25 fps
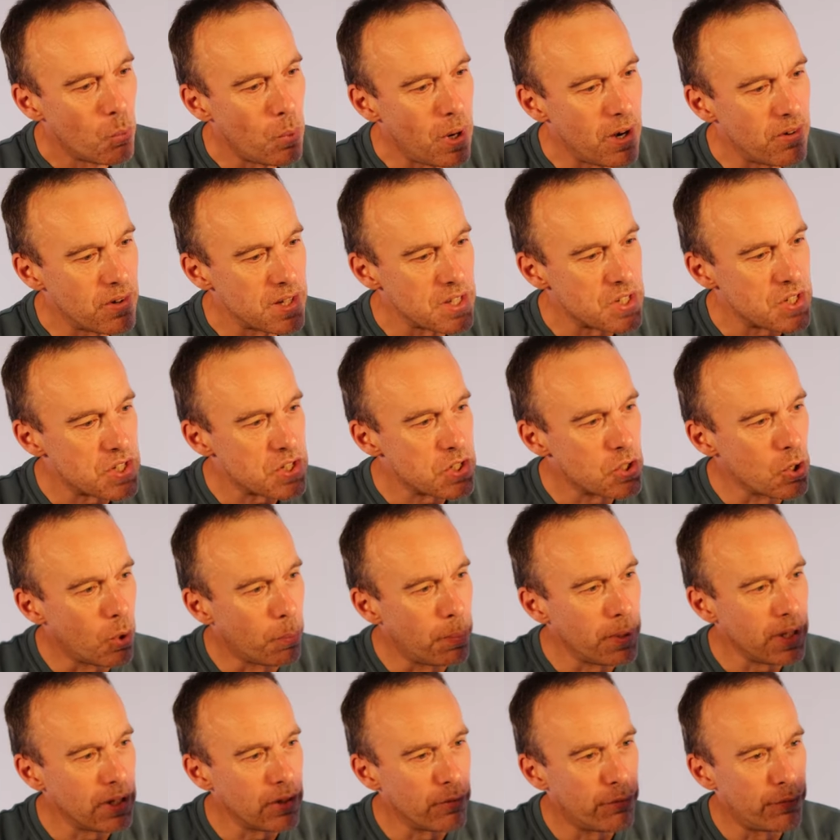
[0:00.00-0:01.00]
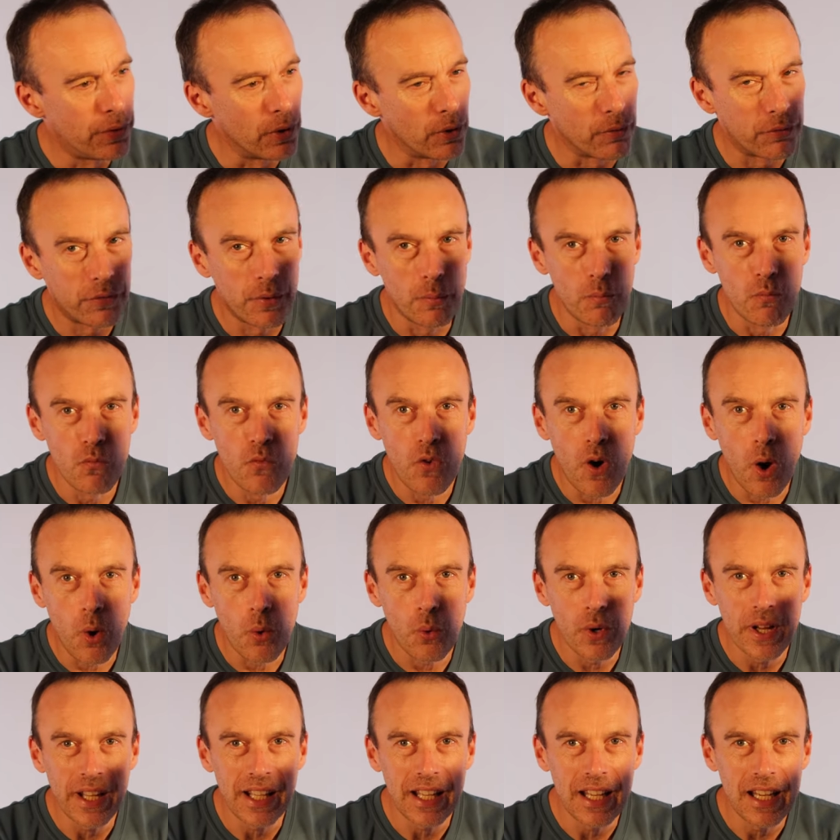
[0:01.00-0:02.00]
where it's stopping the foot from
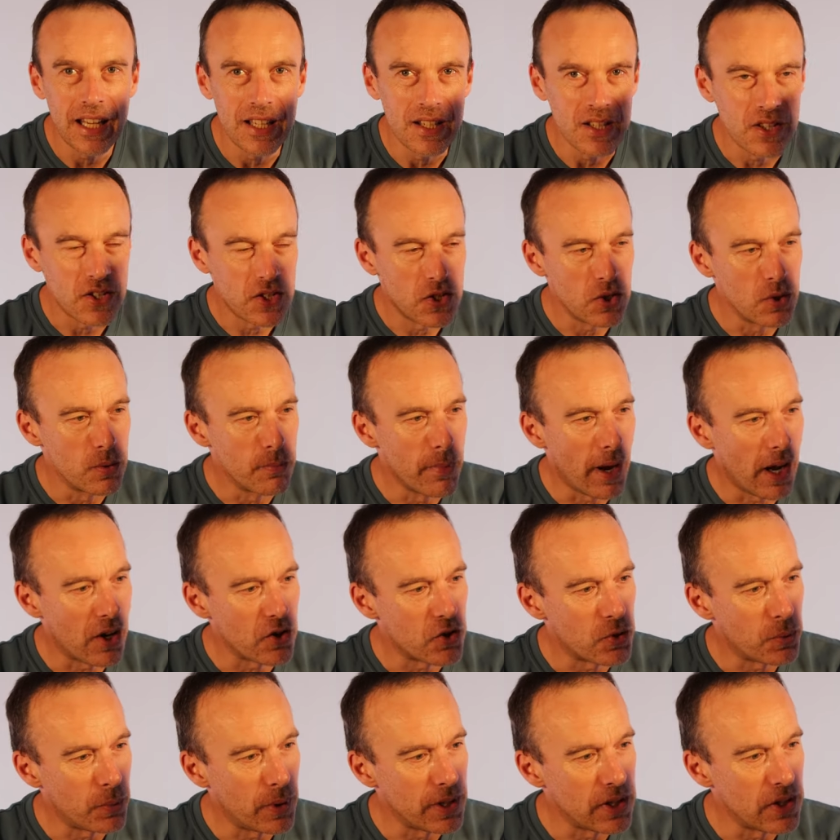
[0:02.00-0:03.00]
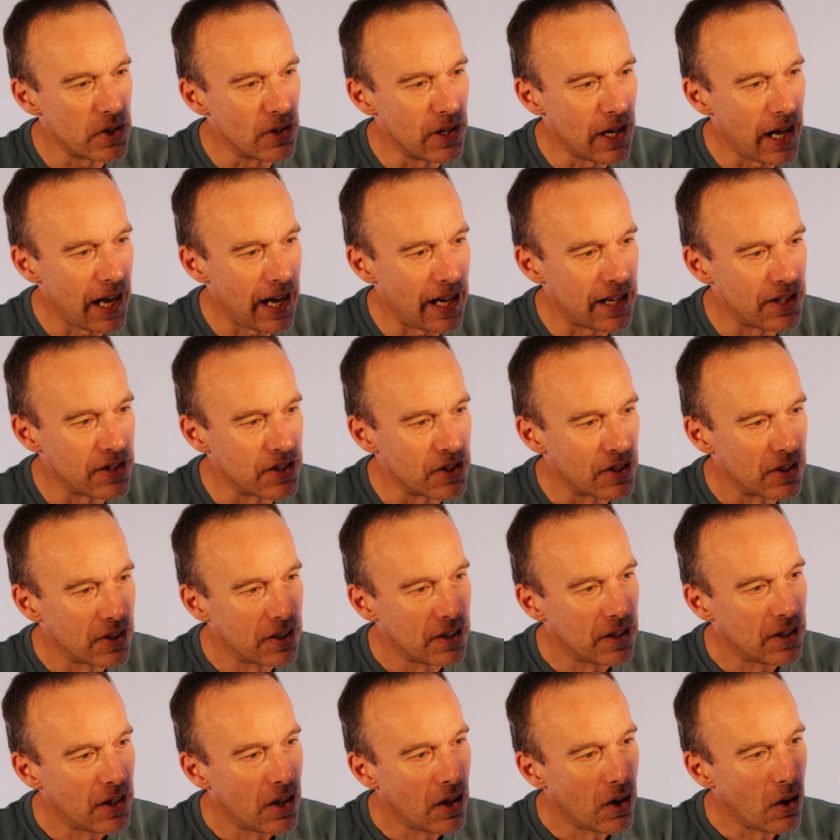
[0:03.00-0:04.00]
rolling in too much when you land
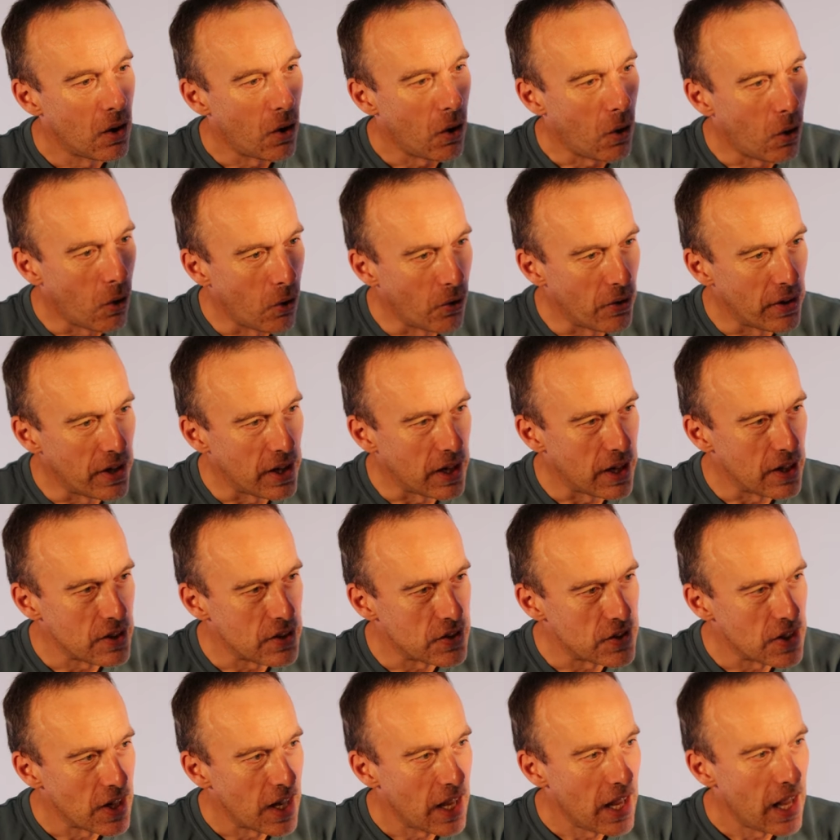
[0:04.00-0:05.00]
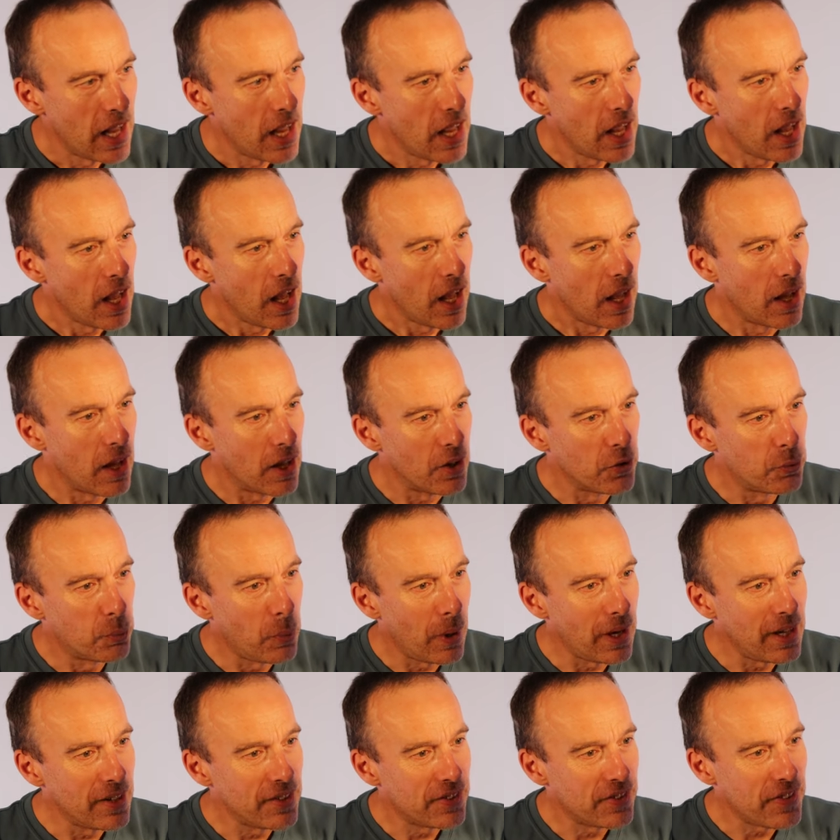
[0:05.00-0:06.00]
on it. As
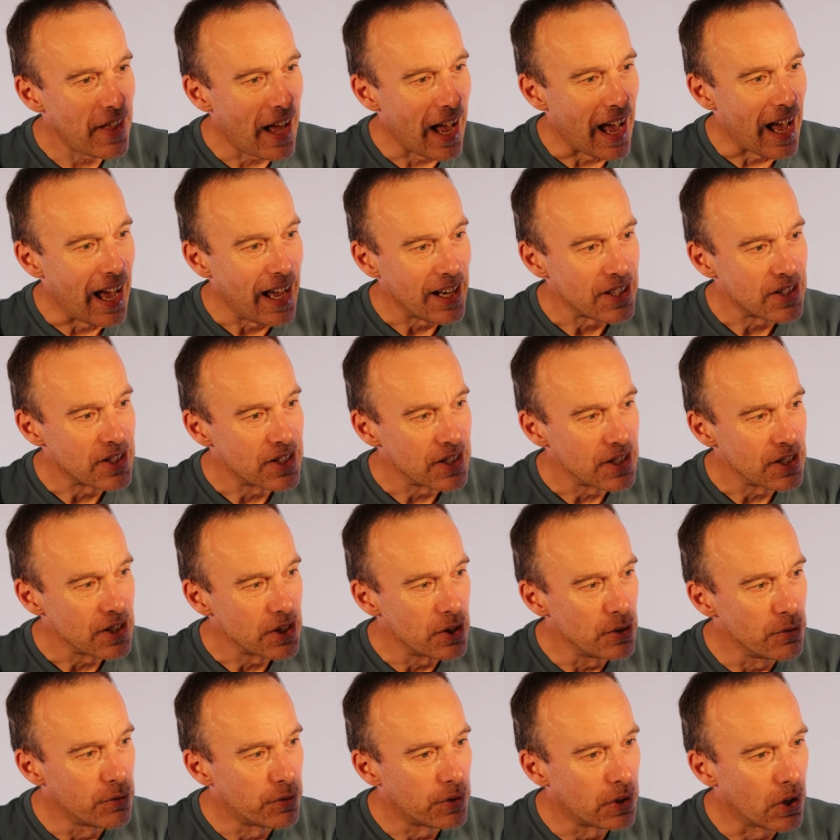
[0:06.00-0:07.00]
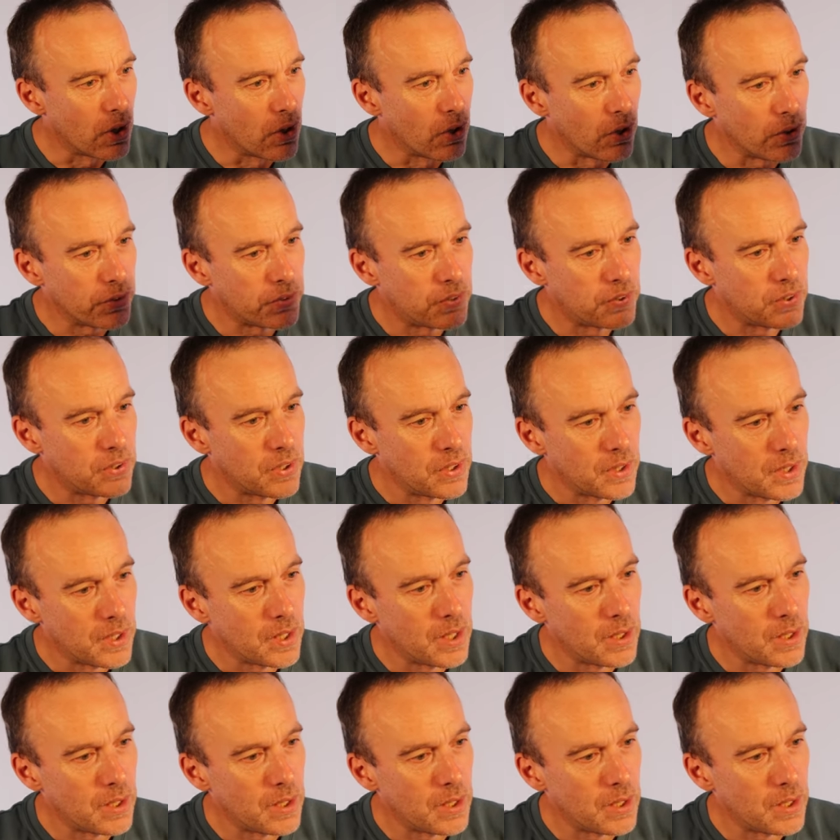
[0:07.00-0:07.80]
well as that, you've got